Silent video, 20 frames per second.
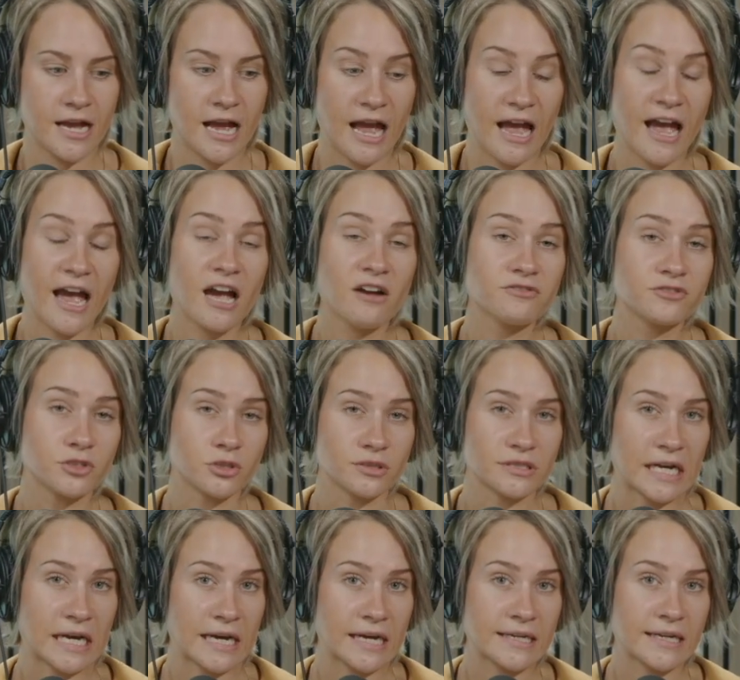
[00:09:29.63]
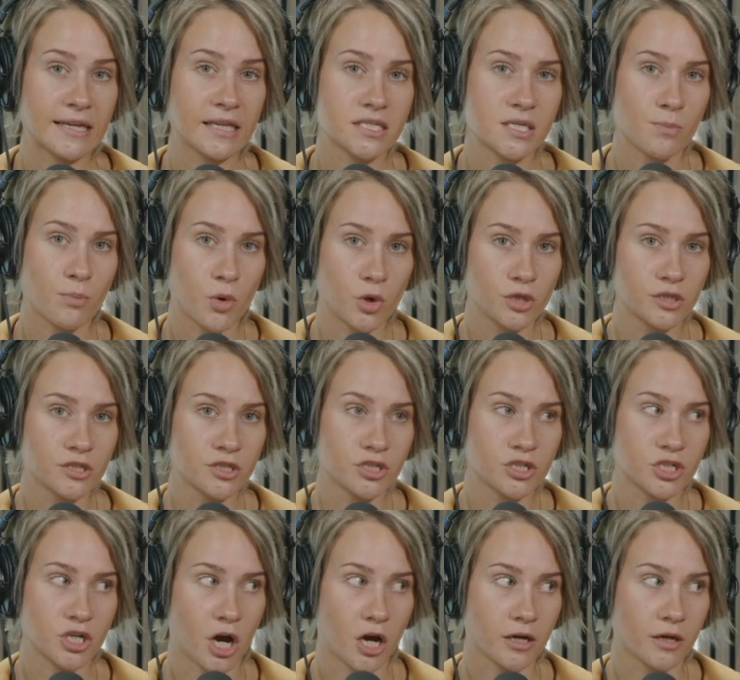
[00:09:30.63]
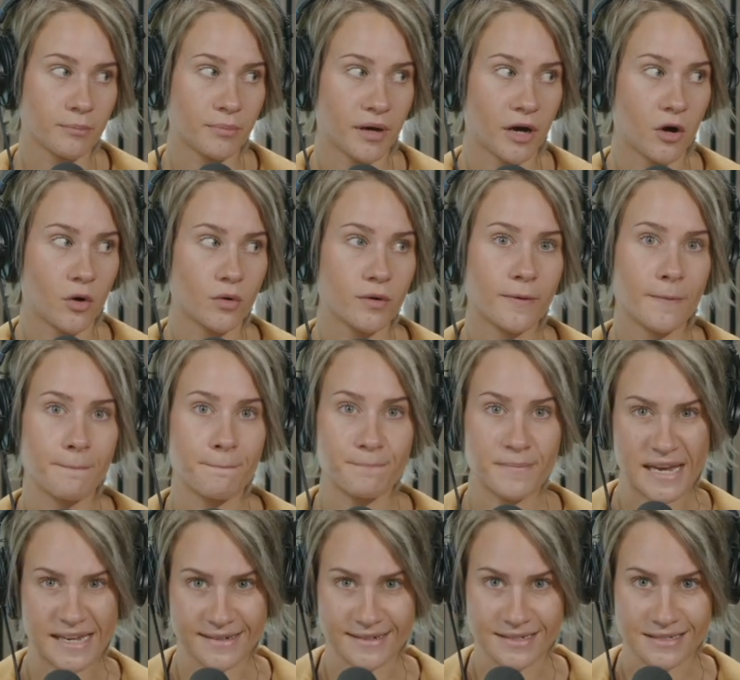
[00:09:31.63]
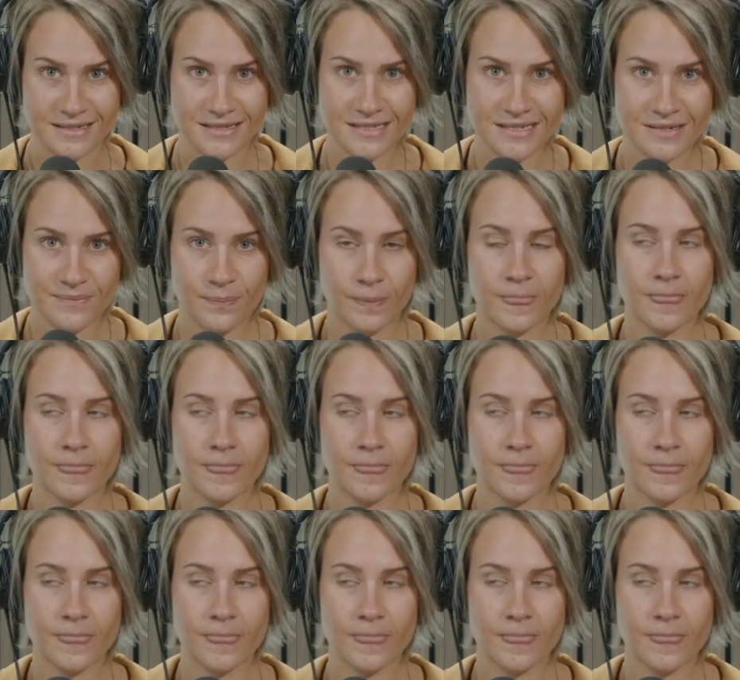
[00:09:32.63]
After that, it's important to talk about maintenance.